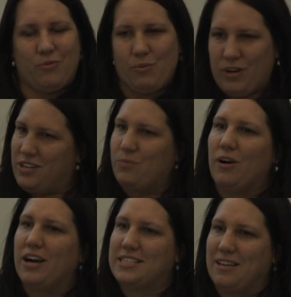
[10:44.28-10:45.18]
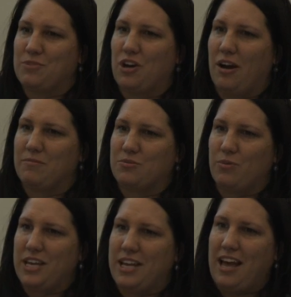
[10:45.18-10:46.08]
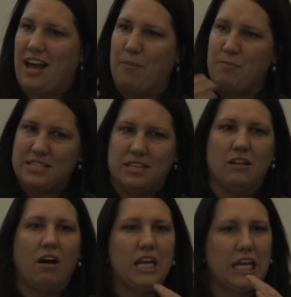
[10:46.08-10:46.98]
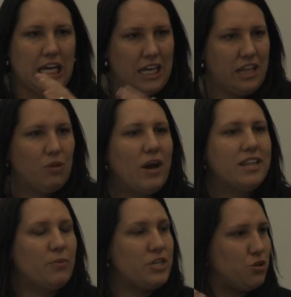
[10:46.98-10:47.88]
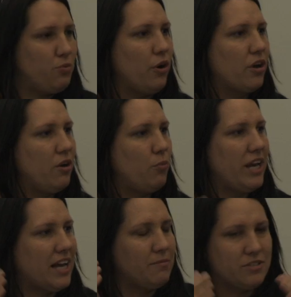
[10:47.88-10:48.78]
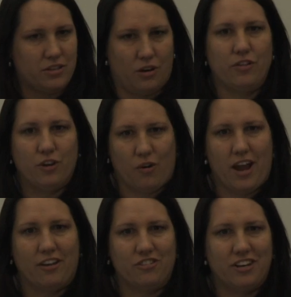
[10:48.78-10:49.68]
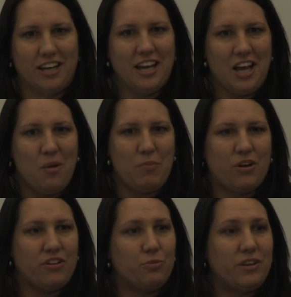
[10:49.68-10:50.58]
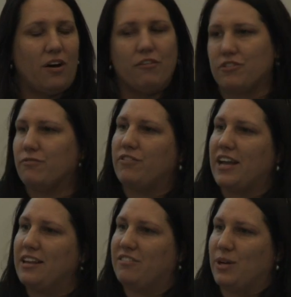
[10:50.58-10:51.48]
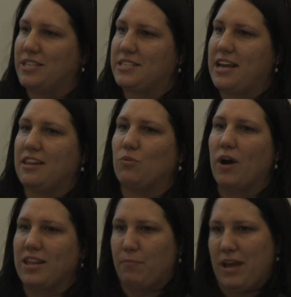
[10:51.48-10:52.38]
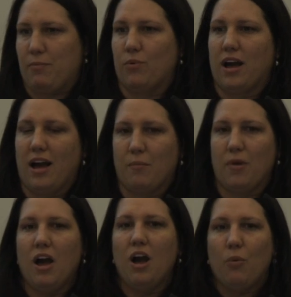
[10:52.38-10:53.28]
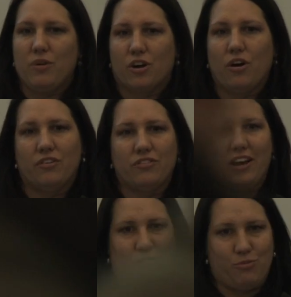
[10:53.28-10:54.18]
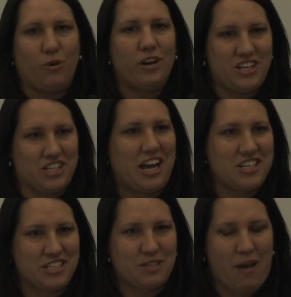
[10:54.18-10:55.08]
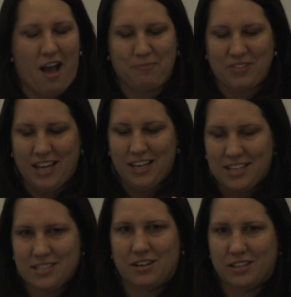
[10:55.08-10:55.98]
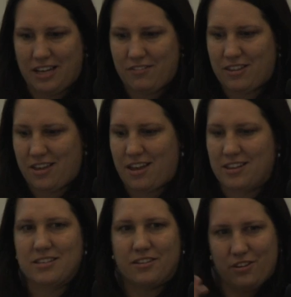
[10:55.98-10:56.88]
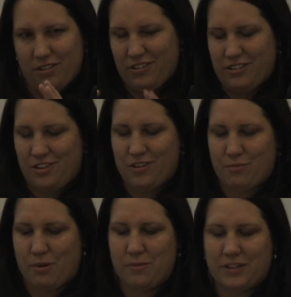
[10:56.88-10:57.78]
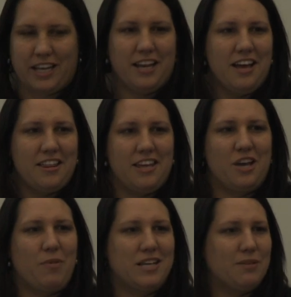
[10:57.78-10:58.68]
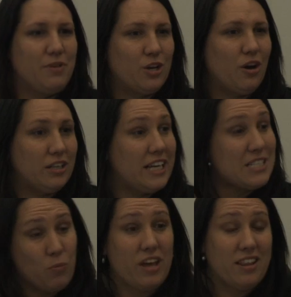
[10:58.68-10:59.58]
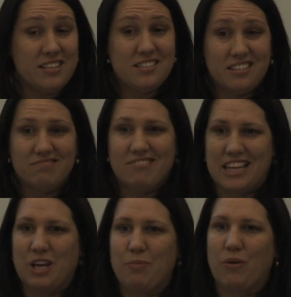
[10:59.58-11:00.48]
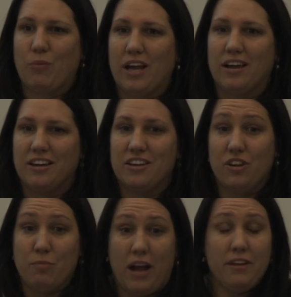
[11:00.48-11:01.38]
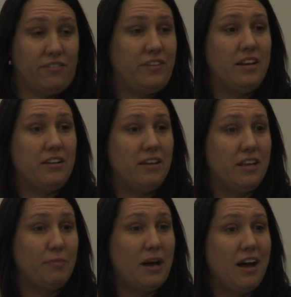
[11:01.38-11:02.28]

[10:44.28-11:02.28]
We wonder why sometimes we are misaligning the way that we do work when it comes to on the ground, because we often forget to understand the way that people come with the context of what education is about. So I'm going to leave it there. So you can probably think about some of your colleagues and where they sit. Think about where you may have sit in the